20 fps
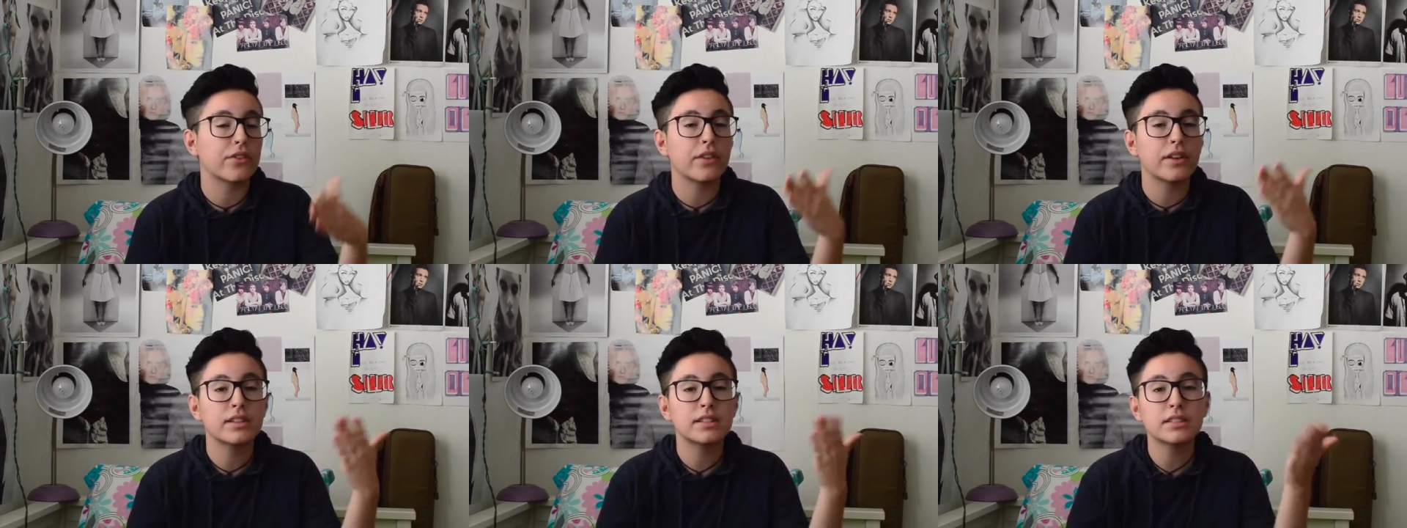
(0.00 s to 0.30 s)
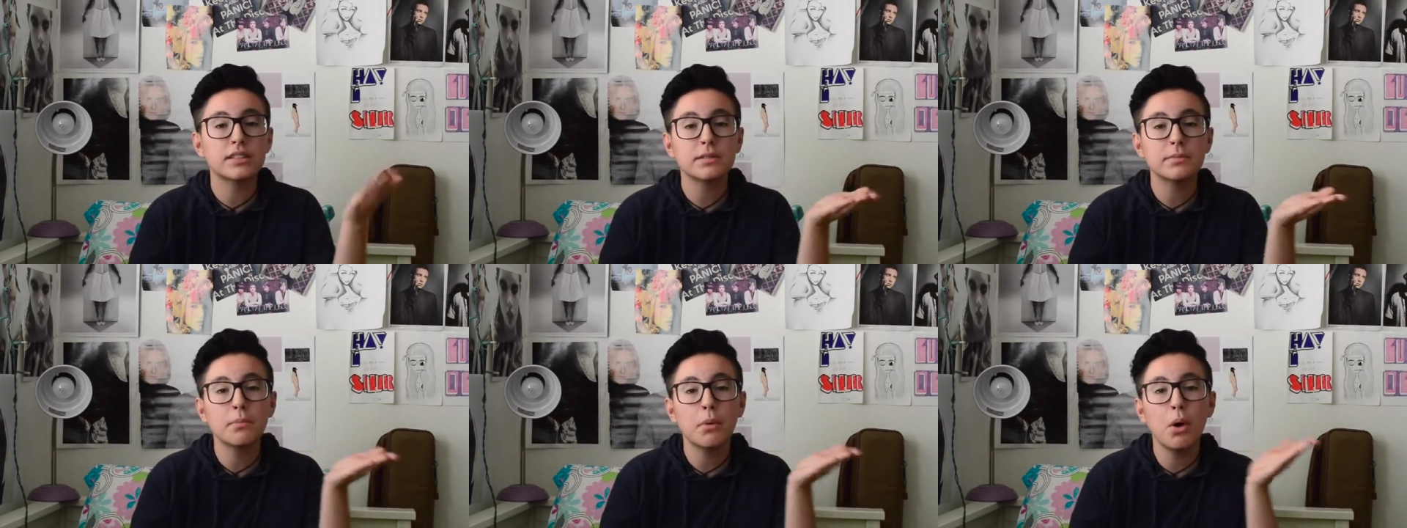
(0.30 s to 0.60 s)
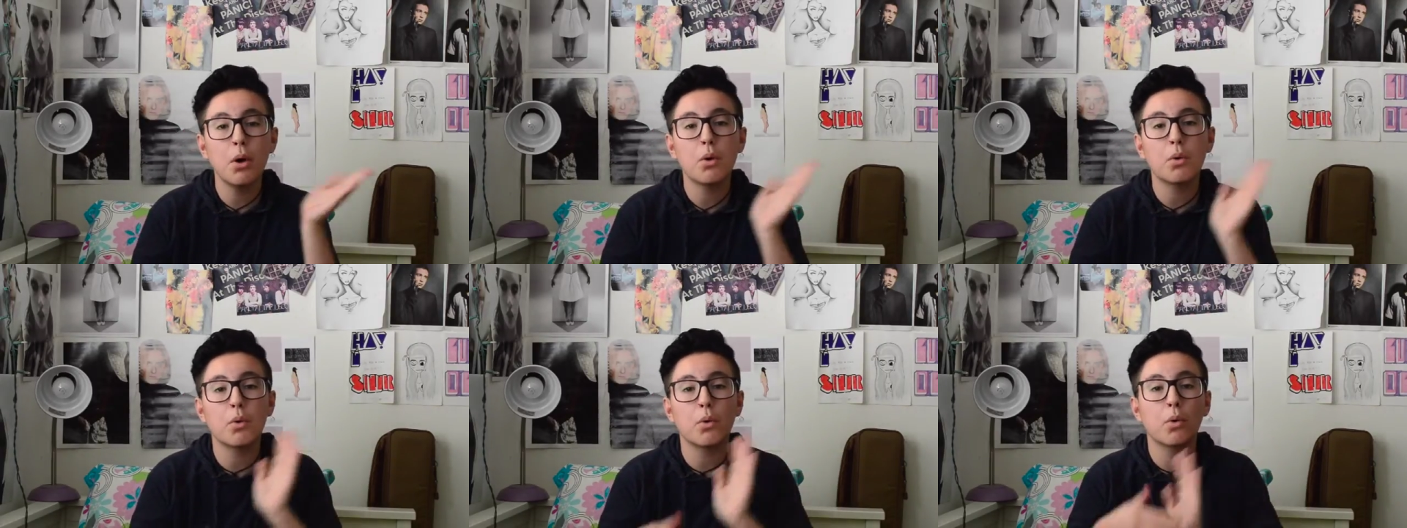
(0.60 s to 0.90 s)
they
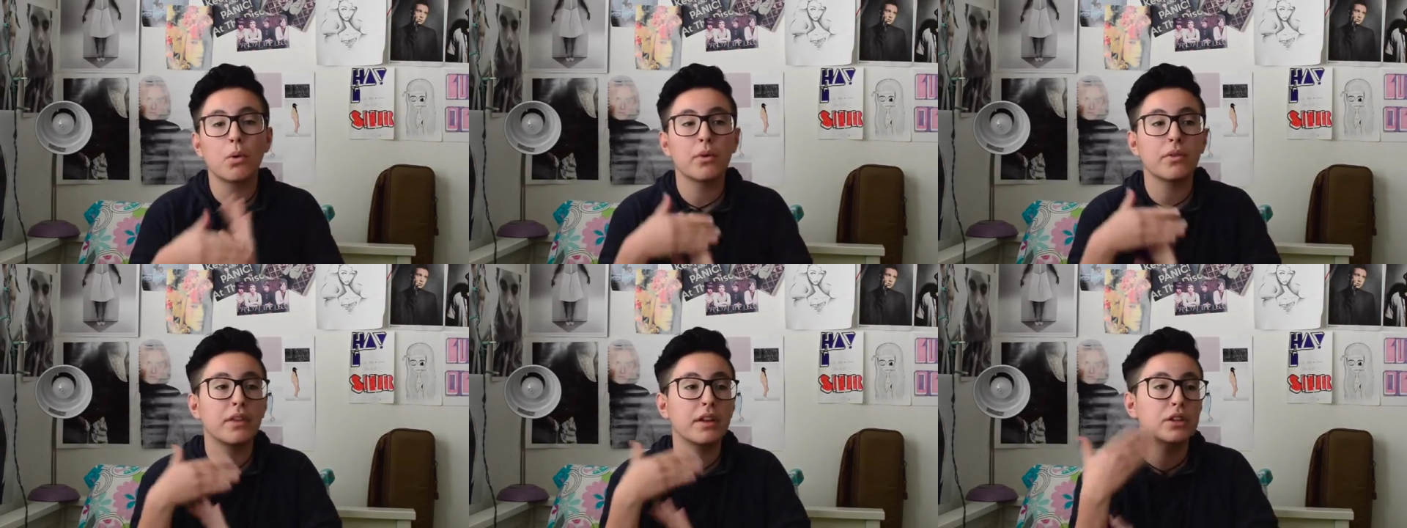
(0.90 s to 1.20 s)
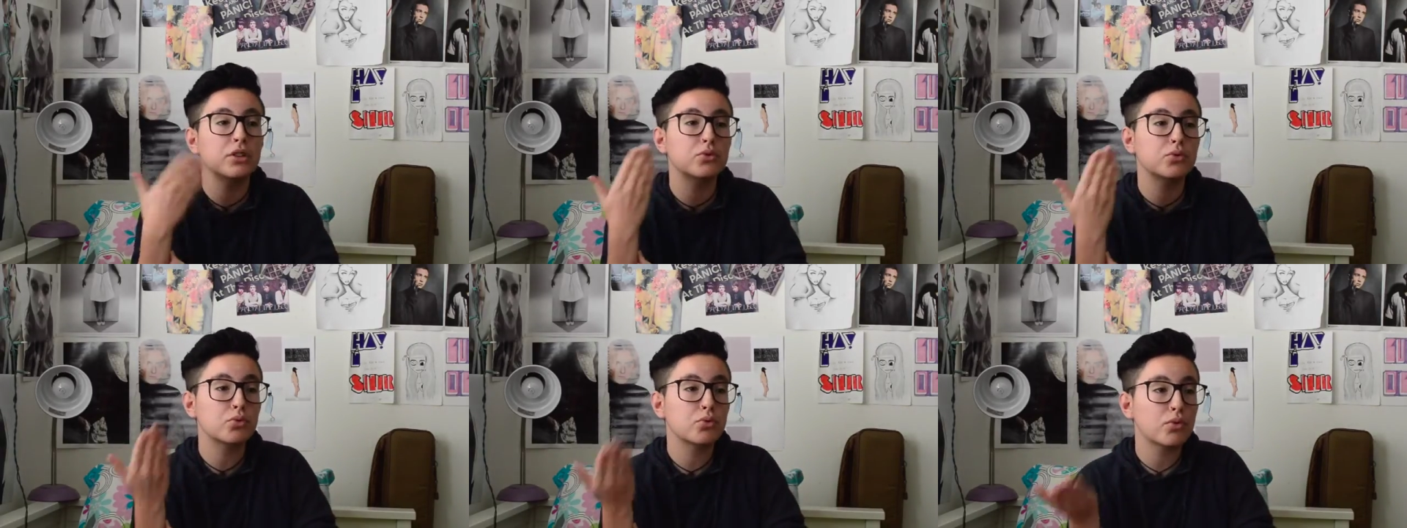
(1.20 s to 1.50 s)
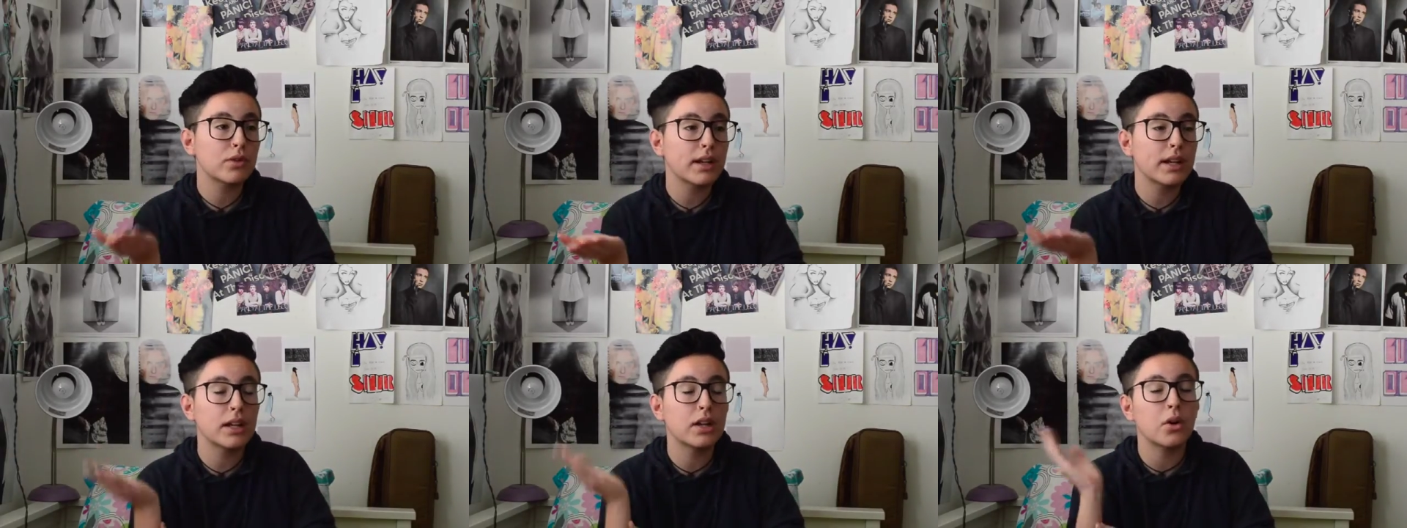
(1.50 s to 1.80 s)
smoke or they
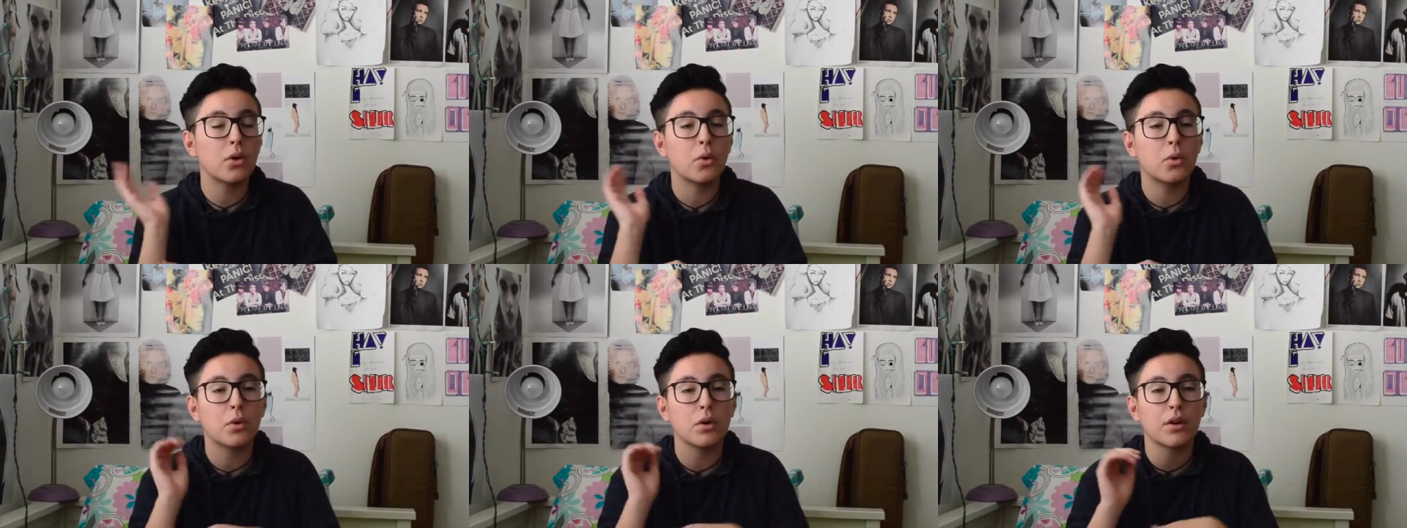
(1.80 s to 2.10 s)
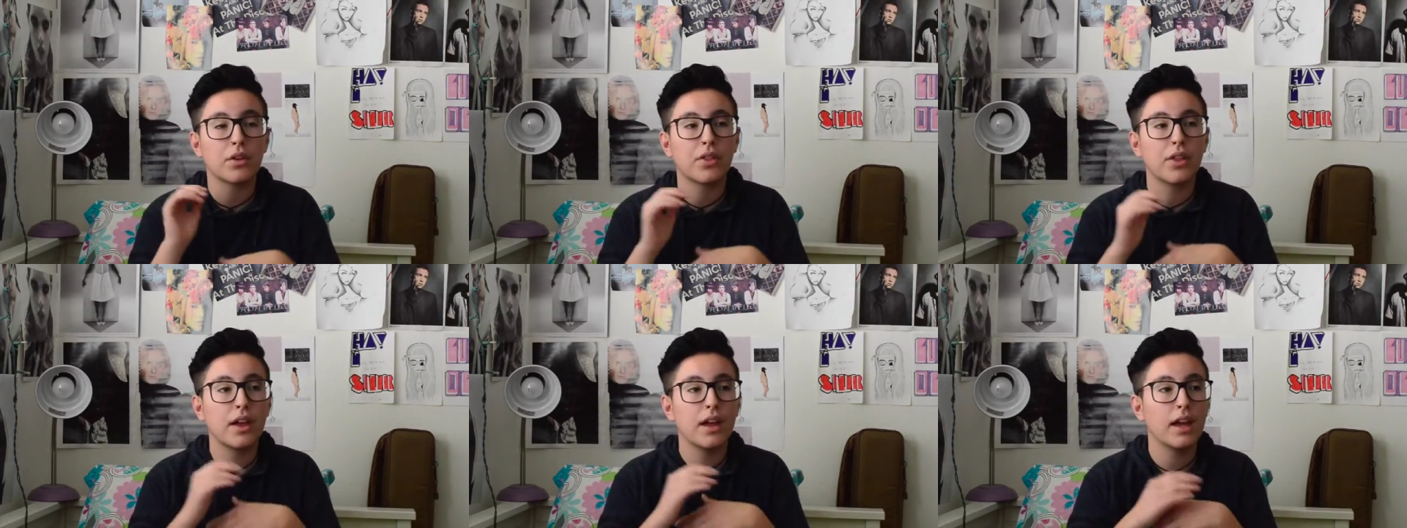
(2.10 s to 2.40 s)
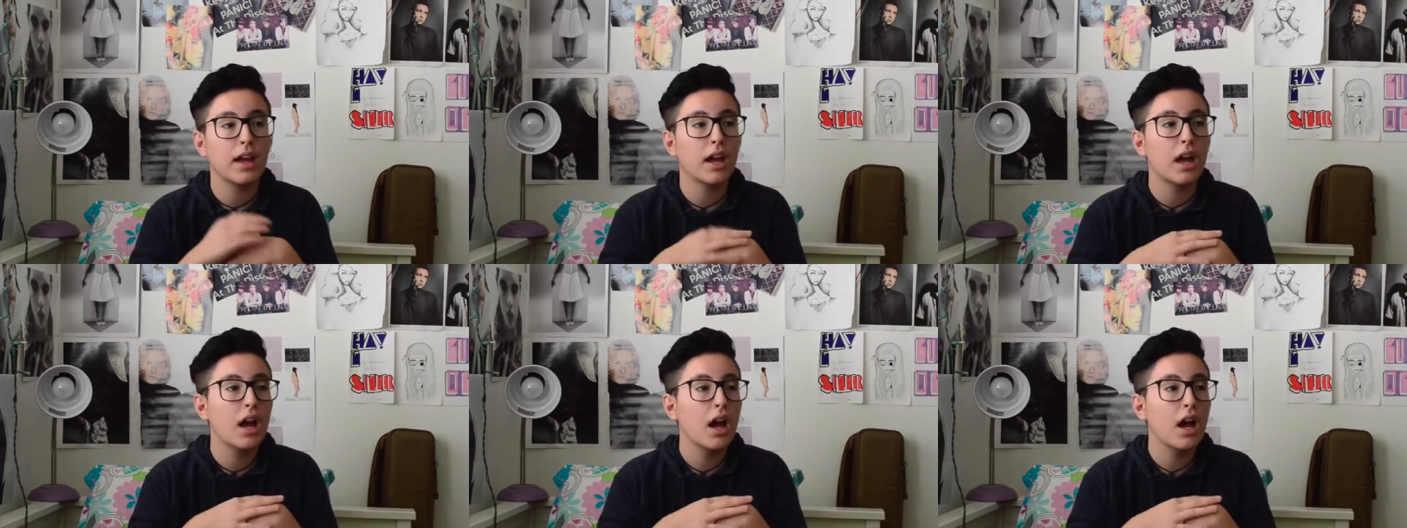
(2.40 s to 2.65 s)
drink or they